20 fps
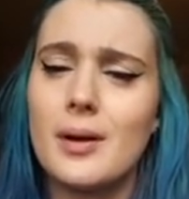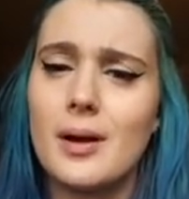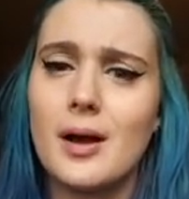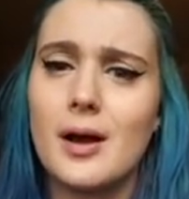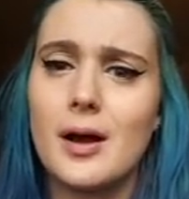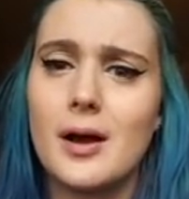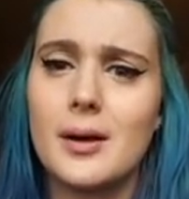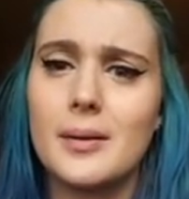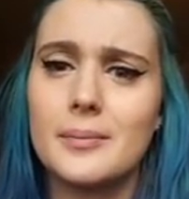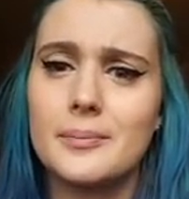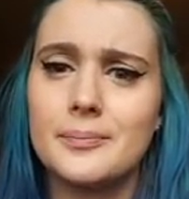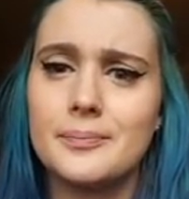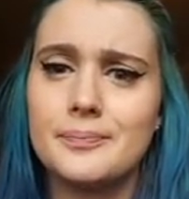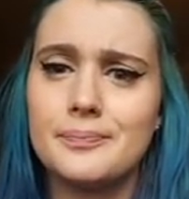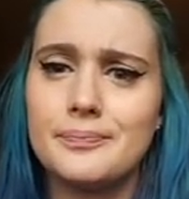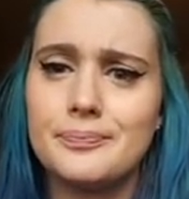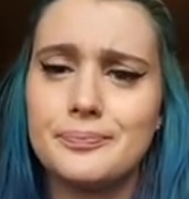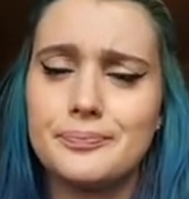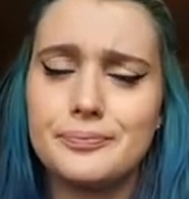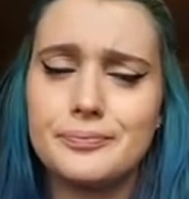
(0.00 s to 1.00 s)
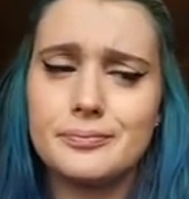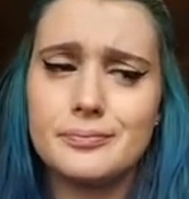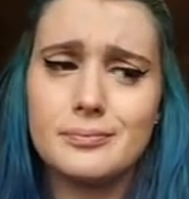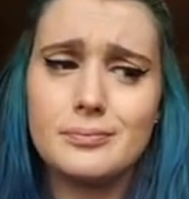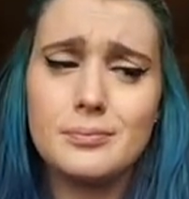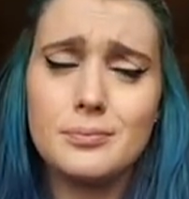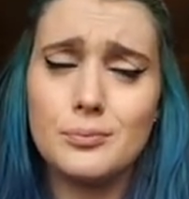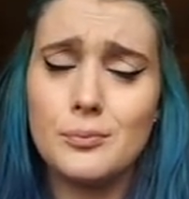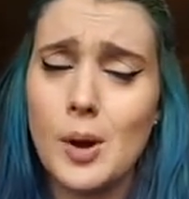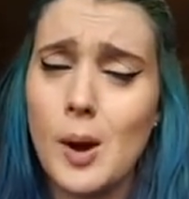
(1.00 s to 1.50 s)
Um,
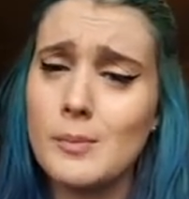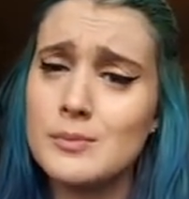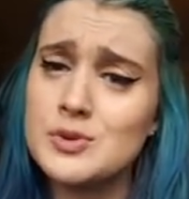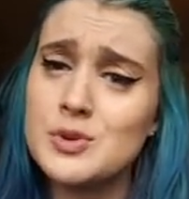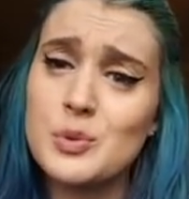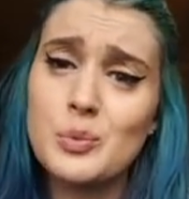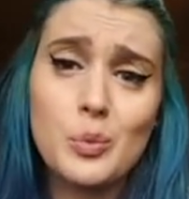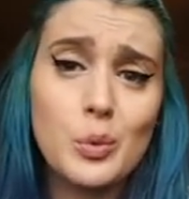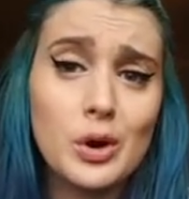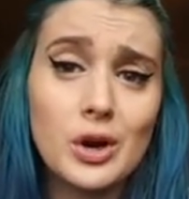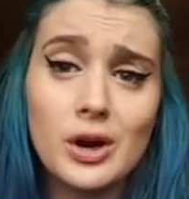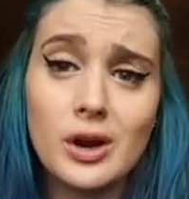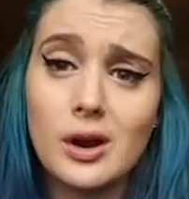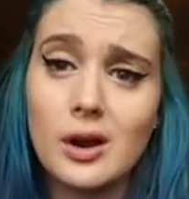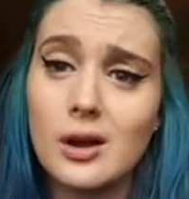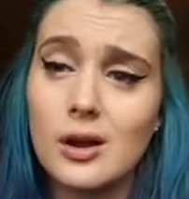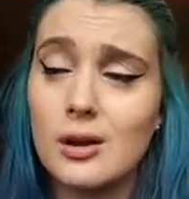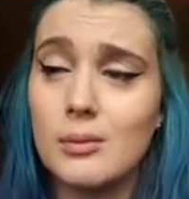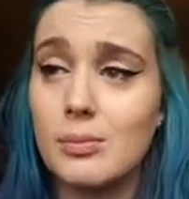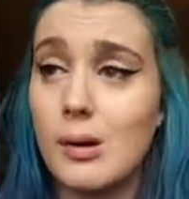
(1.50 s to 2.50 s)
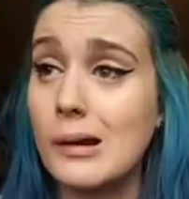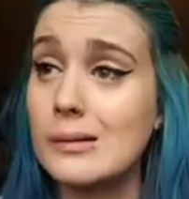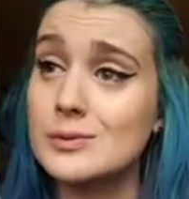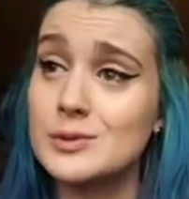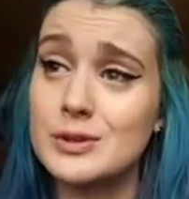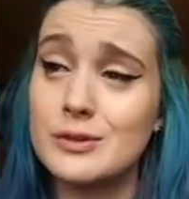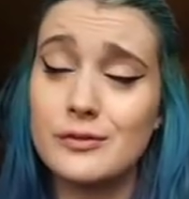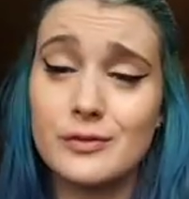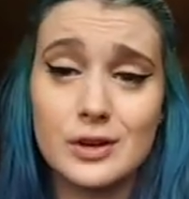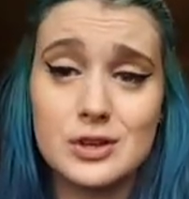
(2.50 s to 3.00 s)
problems with work,
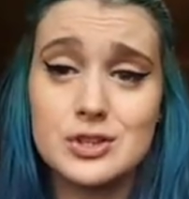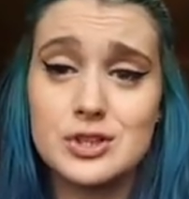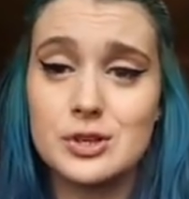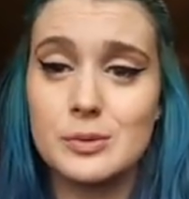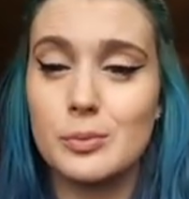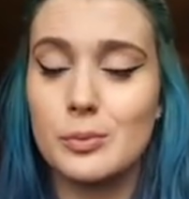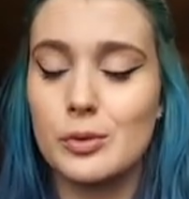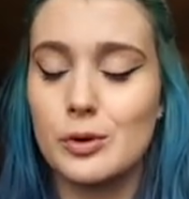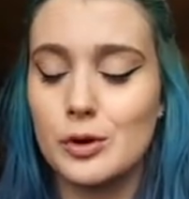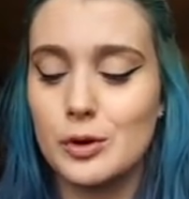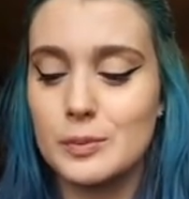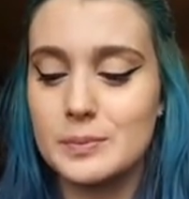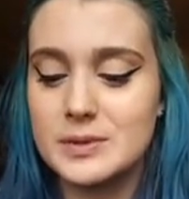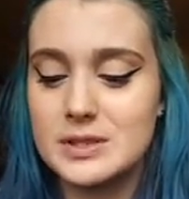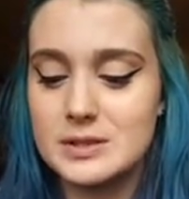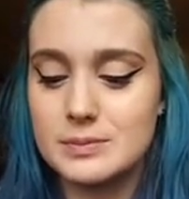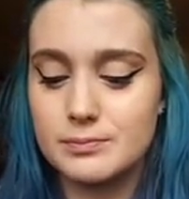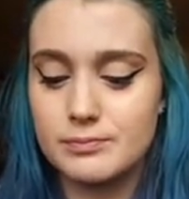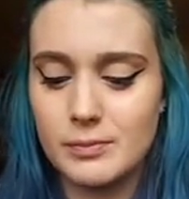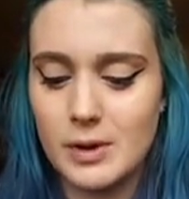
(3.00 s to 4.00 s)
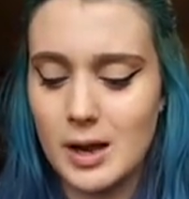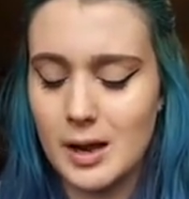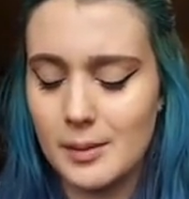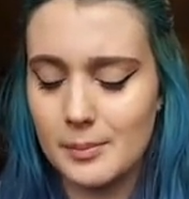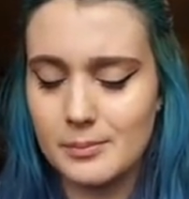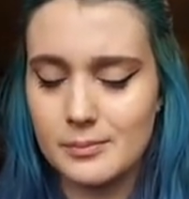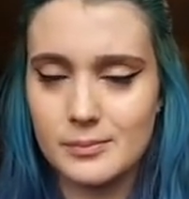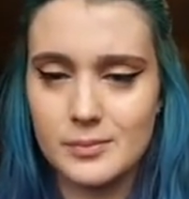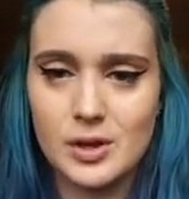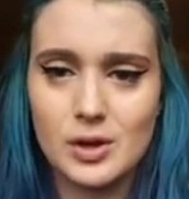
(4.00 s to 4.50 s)
problems with friendship groups,
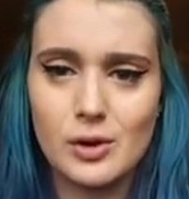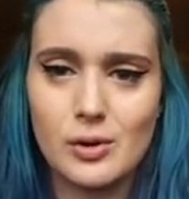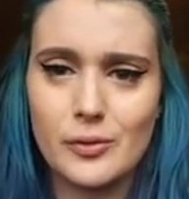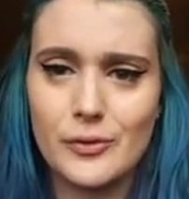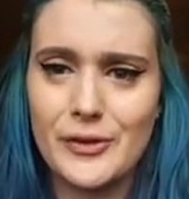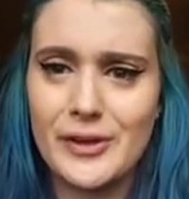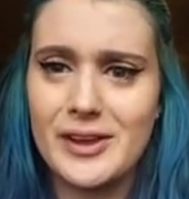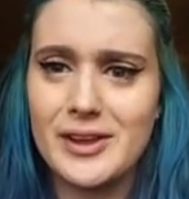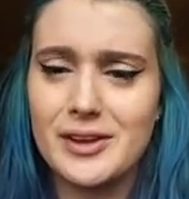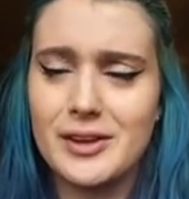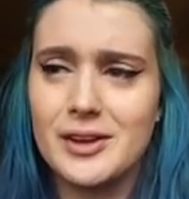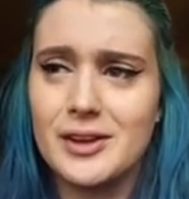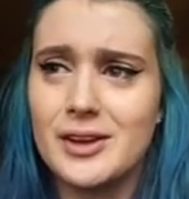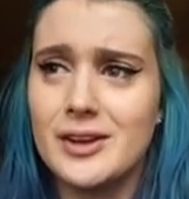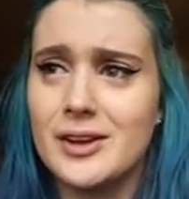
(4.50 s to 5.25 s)
um, you know, like,